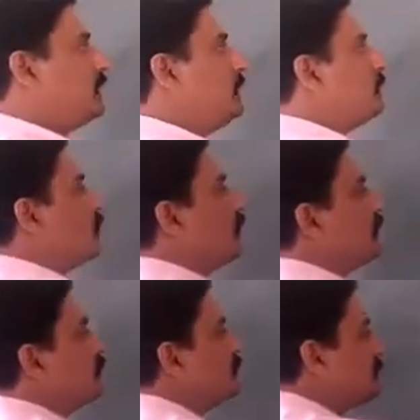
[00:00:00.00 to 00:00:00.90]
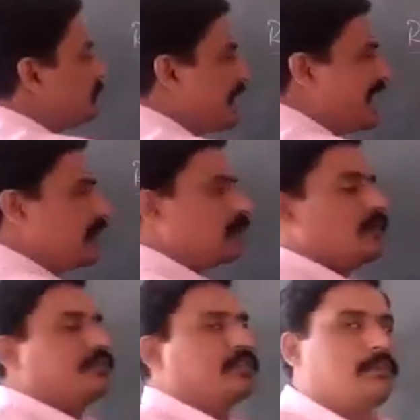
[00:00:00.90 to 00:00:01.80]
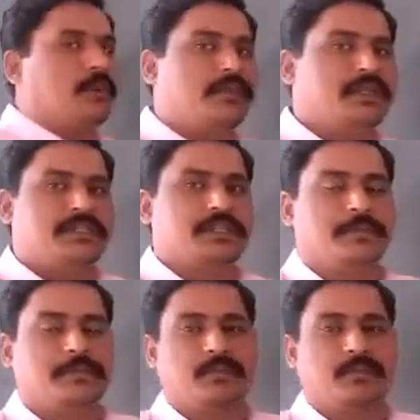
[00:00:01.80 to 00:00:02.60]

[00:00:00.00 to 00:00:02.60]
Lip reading: reproductive span of the population.